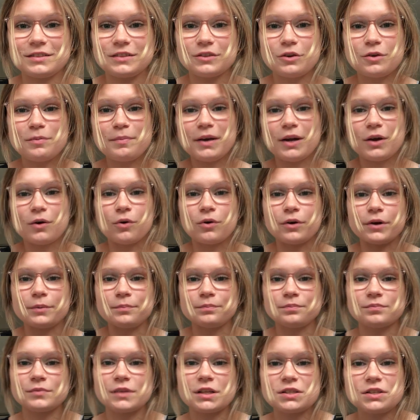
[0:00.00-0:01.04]
Look at my
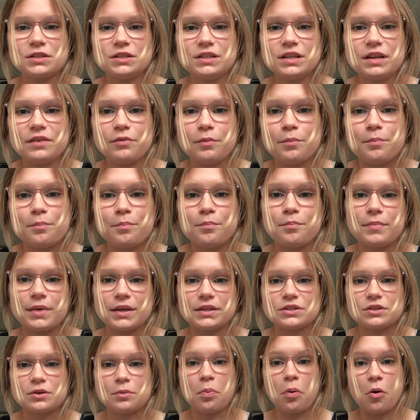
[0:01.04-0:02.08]
arm. That's because I haven't
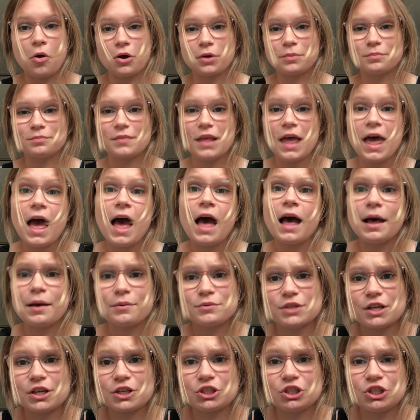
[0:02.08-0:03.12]
messed up. I
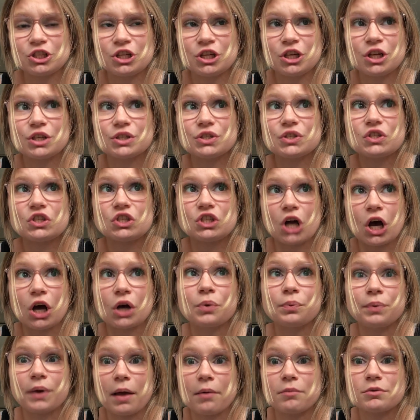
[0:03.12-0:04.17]
was actually stuck
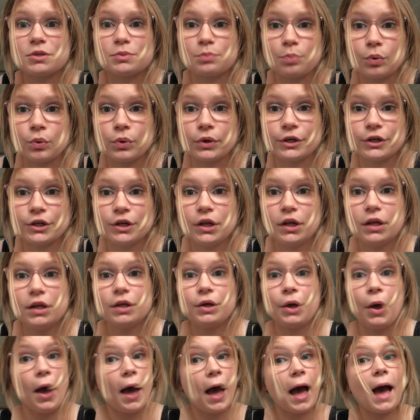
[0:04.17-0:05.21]
when I was born.
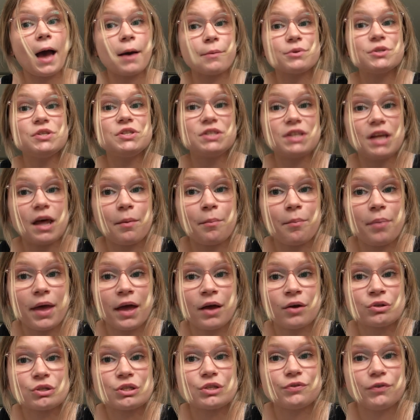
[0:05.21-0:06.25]
I was 10
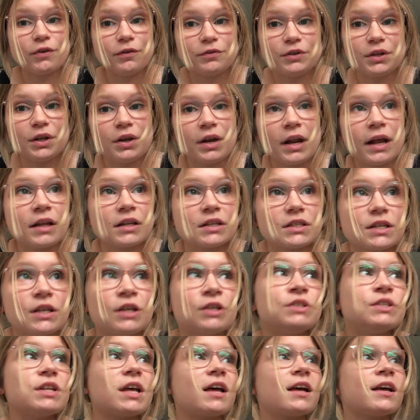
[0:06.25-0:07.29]
pounds, 15
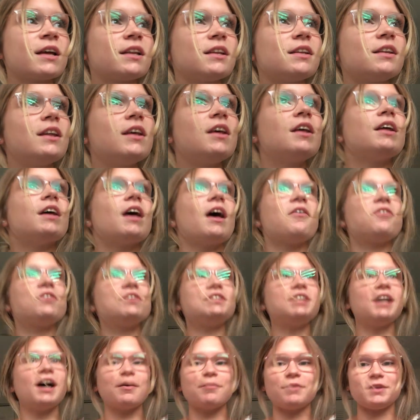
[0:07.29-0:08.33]
ounces, and every
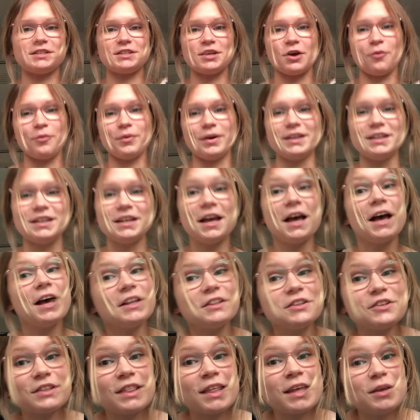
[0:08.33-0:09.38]
time I told my,
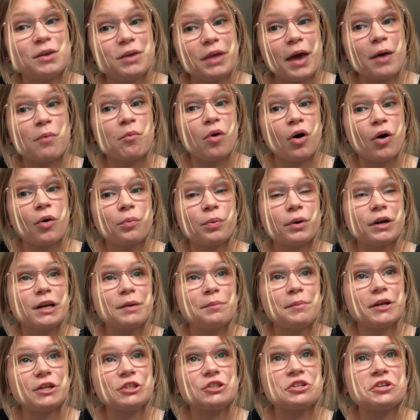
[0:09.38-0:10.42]
they're like, yeah, well, we're going
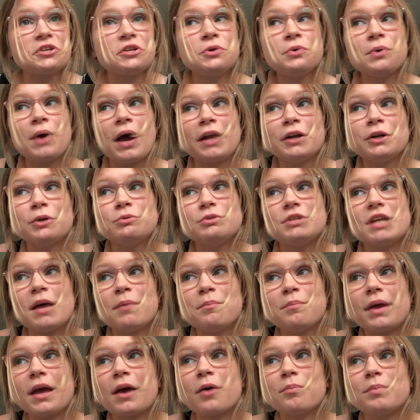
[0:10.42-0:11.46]
to make sure you got no
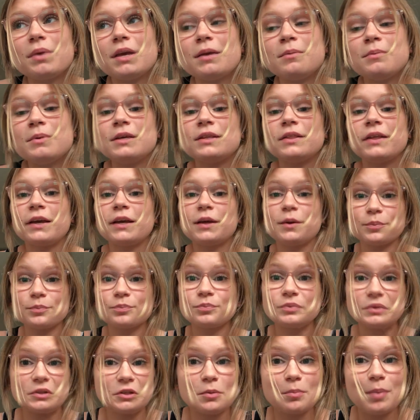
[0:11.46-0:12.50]
10-pound baby. Like,
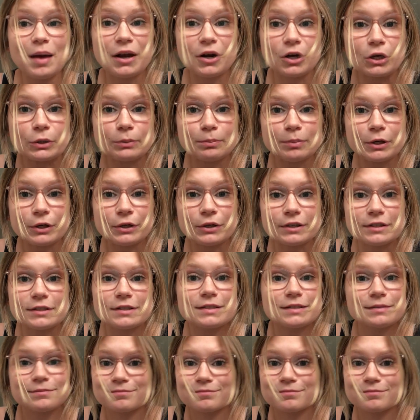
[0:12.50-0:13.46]
you better, because